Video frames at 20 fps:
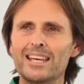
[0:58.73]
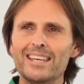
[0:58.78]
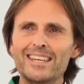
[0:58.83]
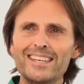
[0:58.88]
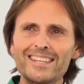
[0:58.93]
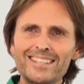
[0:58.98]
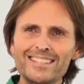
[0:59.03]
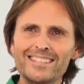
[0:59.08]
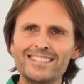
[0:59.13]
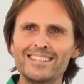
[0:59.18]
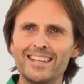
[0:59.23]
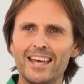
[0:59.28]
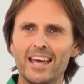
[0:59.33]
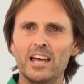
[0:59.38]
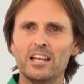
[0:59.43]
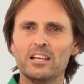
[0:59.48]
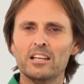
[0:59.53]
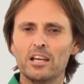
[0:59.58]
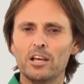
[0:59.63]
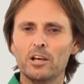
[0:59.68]
is
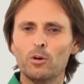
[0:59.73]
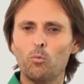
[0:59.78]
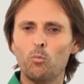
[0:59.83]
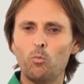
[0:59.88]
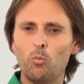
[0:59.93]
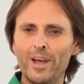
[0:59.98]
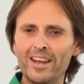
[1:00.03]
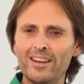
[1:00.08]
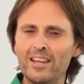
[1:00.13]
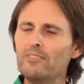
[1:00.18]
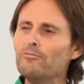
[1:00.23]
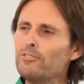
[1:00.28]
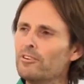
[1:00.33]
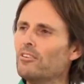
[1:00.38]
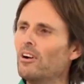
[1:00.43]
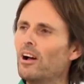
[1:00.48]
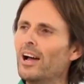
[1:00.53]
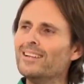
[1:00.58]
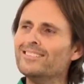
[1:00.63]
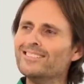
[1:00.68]
that
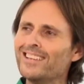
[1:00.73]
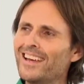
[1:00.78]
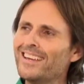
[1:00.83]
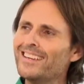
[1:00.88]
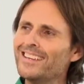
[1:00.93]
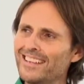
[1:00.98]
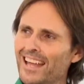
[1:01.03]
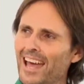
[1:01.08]
whenever I take an